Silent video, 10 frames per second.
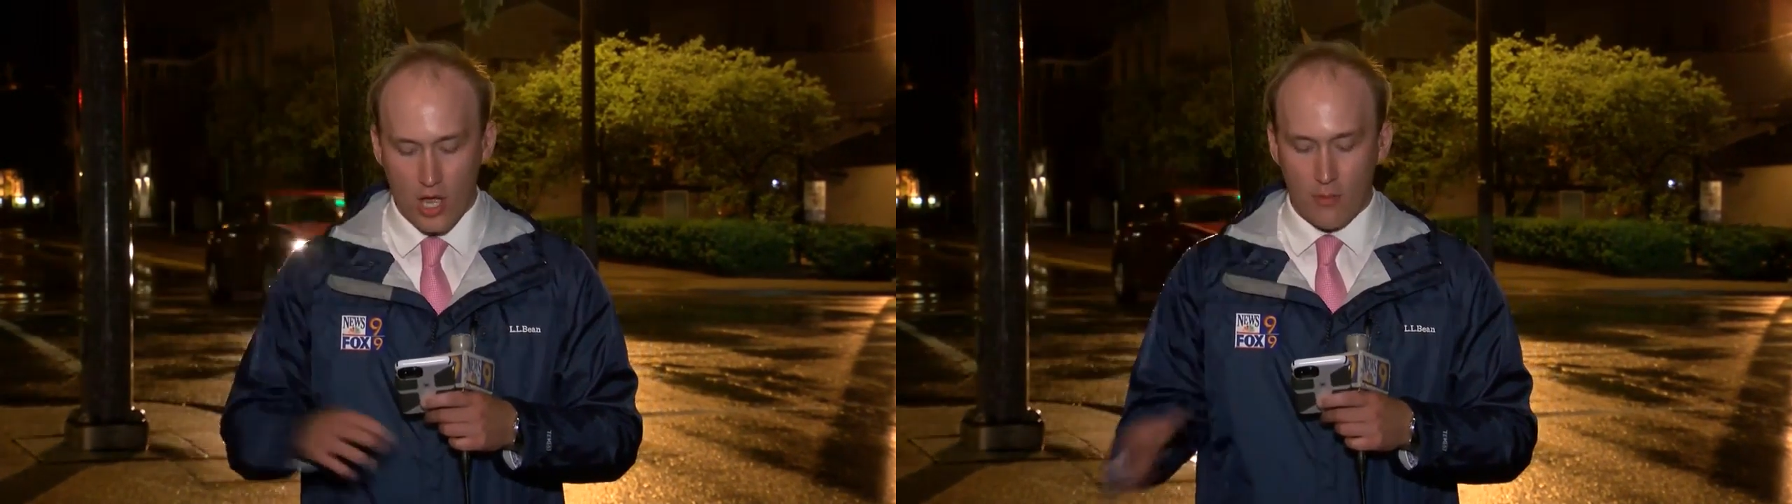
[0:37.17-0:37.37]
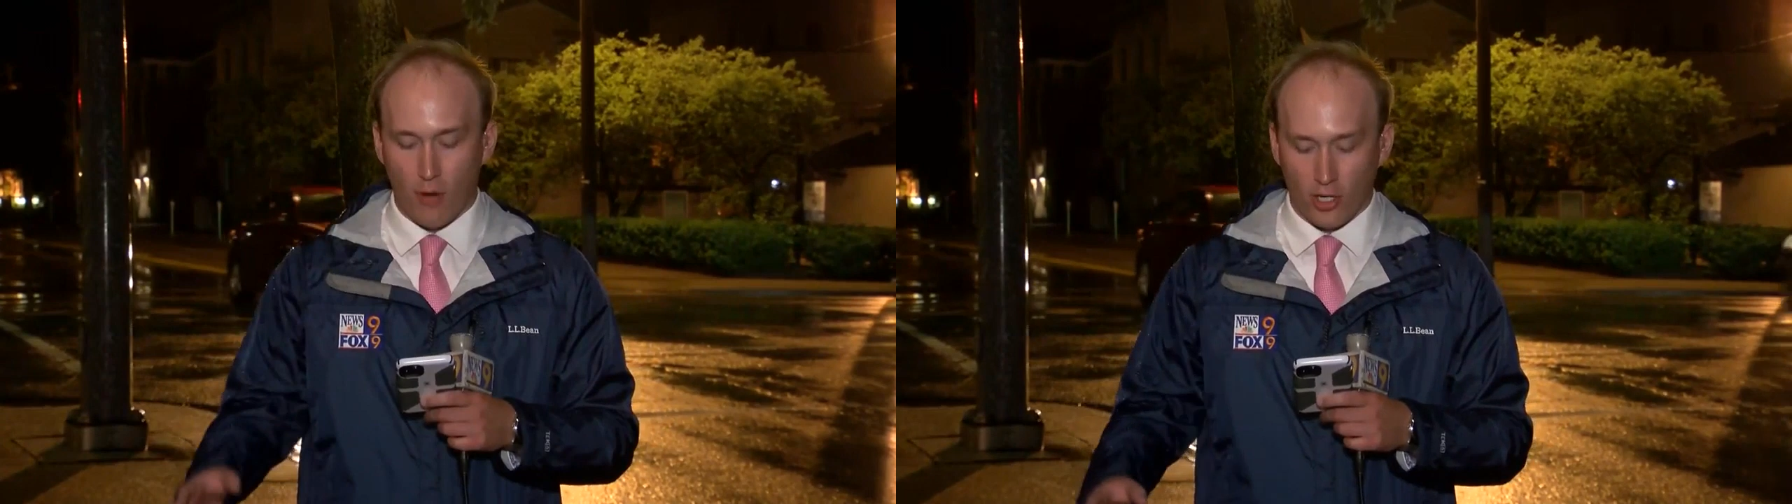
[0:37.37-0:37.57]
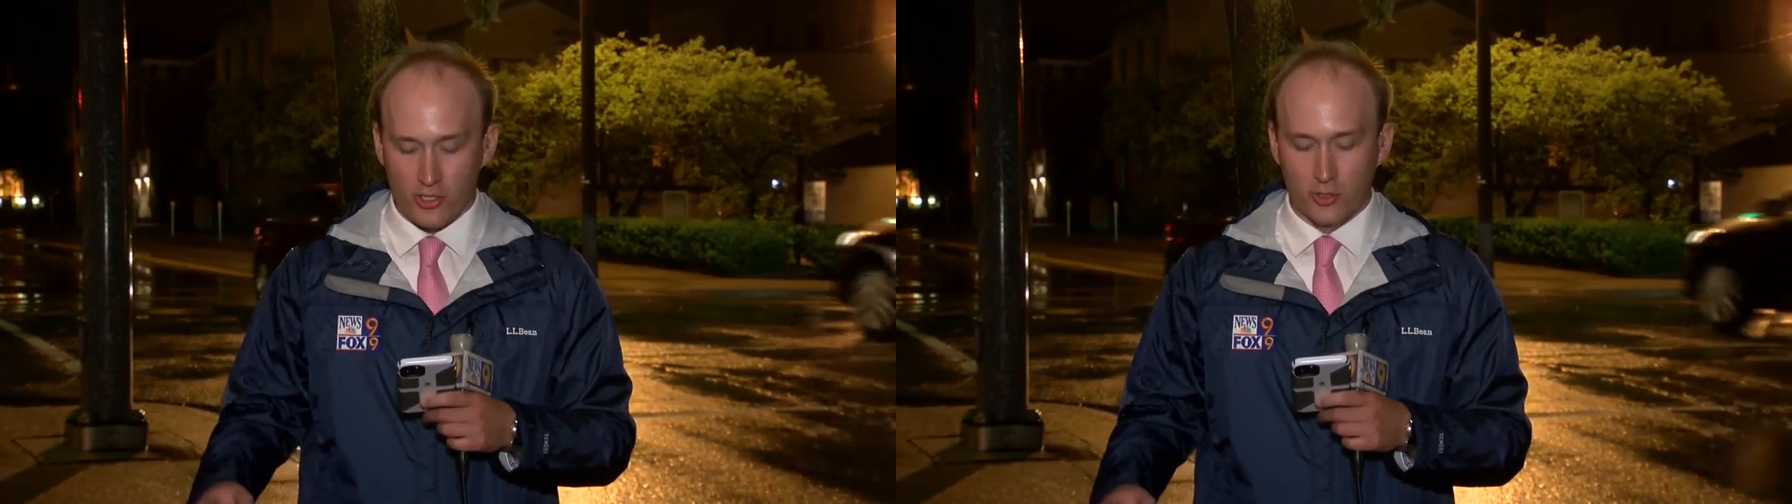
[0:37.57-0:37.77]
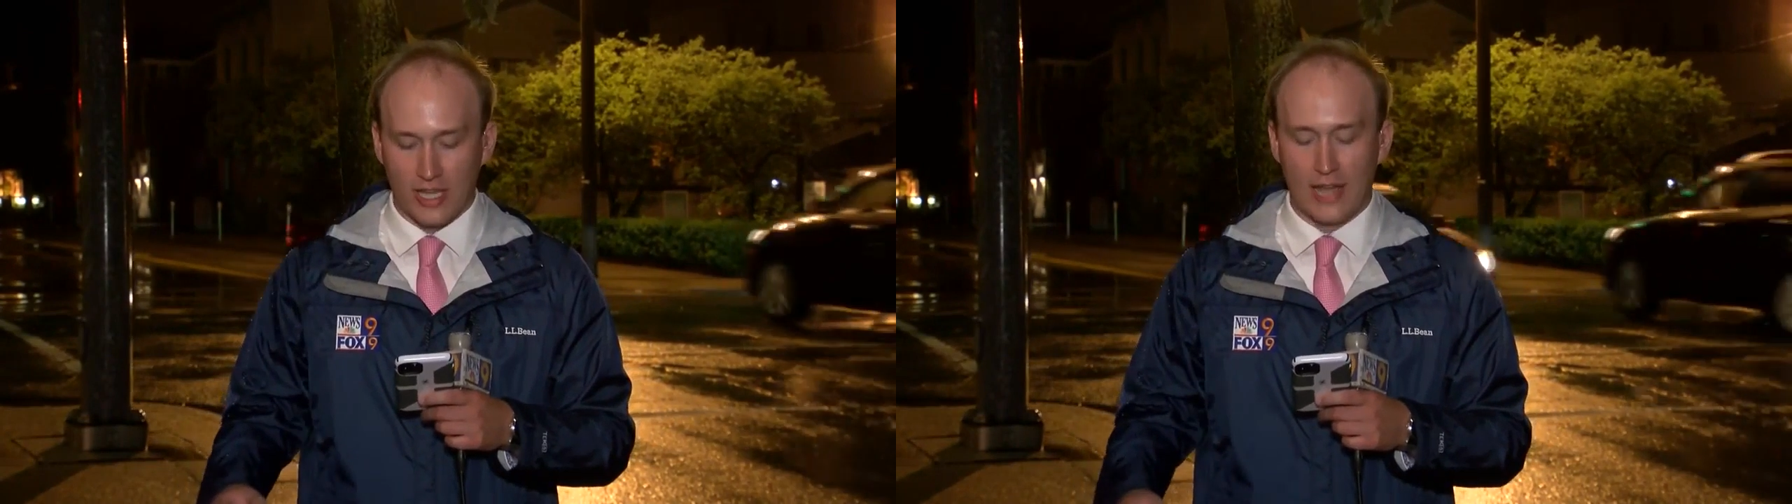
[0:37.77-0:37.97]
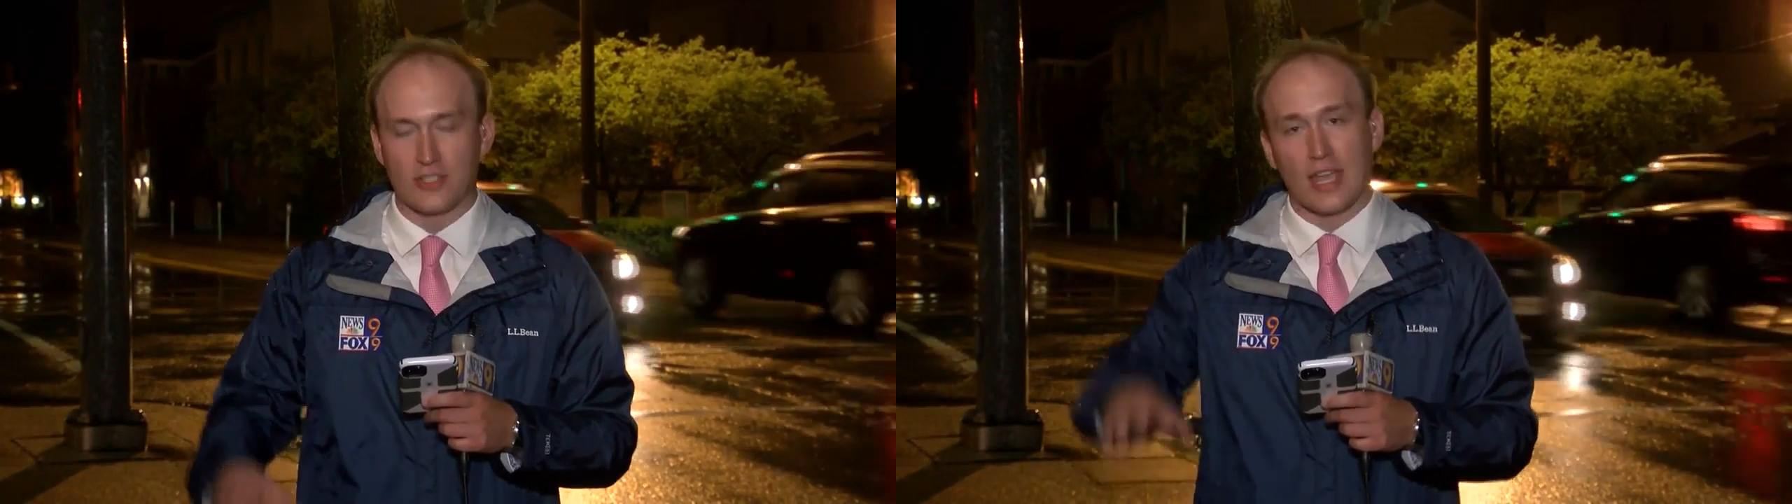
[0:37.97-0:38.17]
Marshall
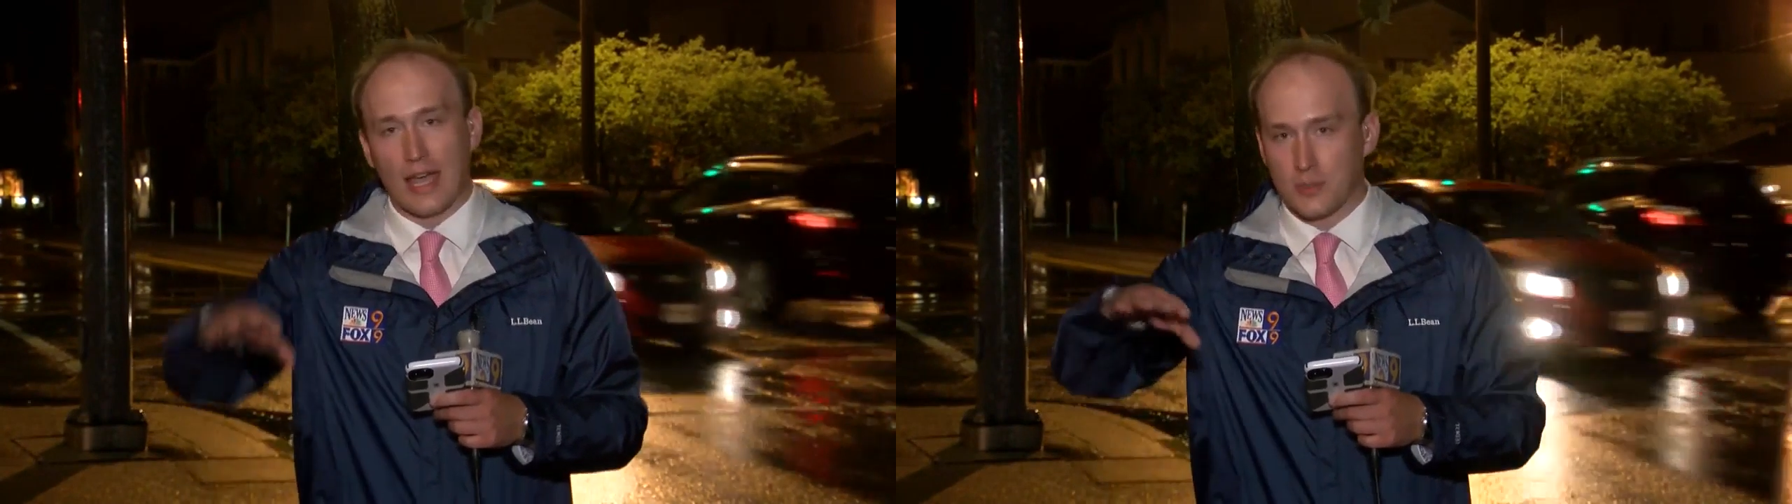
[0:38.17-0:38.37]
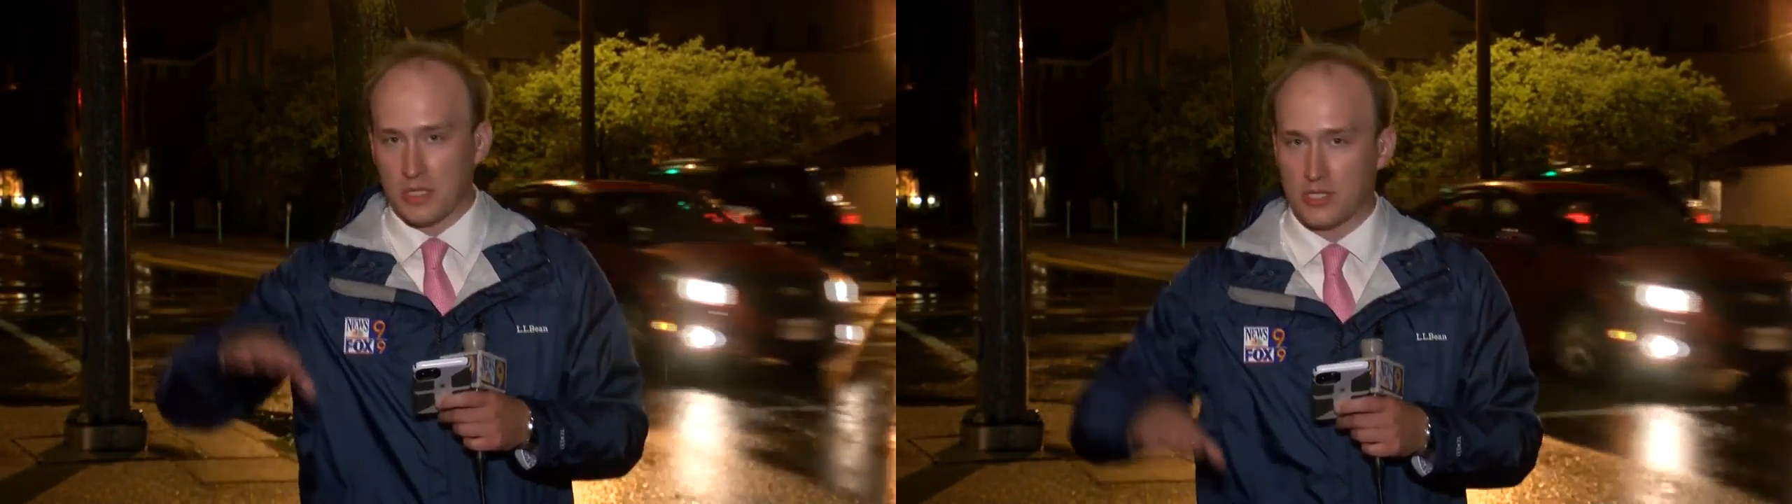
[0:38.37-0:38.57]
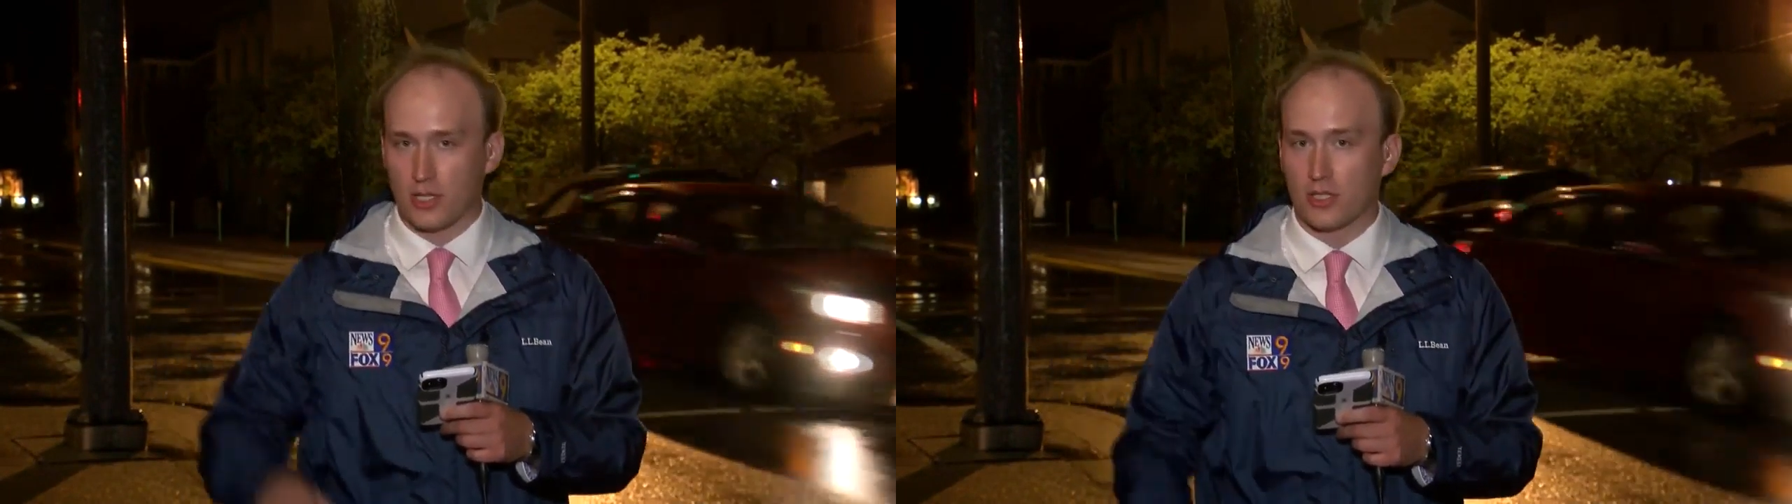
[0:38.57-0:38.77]
County, as we start